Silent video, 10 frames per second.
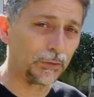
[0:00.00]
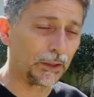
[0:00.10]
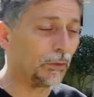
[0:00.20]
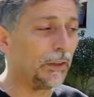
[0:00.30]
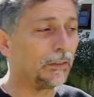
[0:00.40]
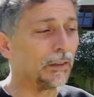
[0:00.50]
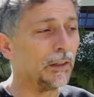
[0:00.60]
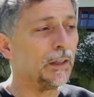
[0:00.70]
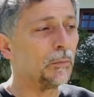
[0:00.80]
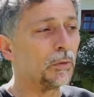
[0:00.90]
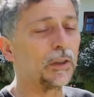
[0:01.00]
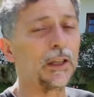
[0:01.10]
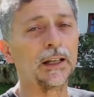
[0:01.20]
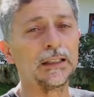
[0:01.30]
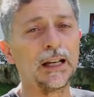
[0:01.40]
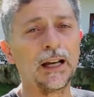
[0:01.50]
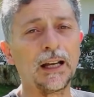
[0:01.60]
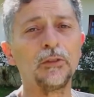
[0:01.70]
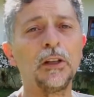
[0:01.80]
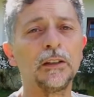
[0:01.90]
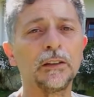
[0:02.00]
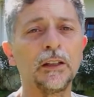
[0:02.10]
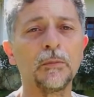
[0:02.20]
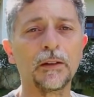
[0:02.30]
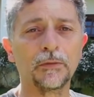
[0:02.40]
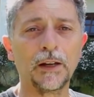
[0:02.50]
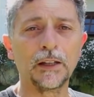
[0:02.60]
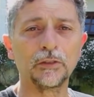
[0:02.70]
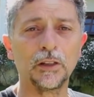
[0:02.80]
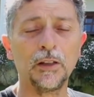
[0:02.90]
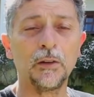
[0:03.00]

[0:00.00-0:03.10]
Each ray has a different range of frequencies.